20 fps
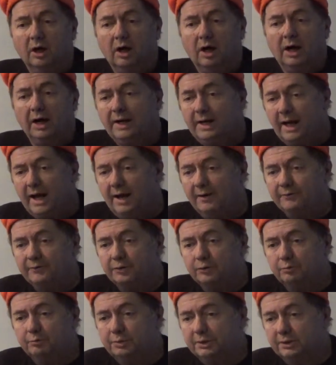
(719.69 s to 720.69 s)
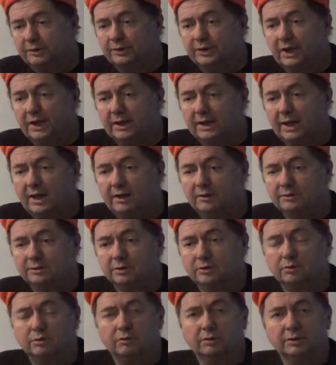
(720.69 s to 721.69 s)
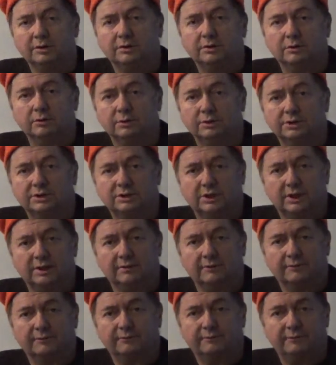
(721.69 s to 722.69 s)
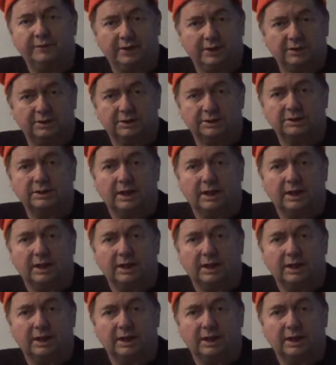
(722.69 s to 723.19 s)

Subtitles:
I have to build that house according to a set of fixed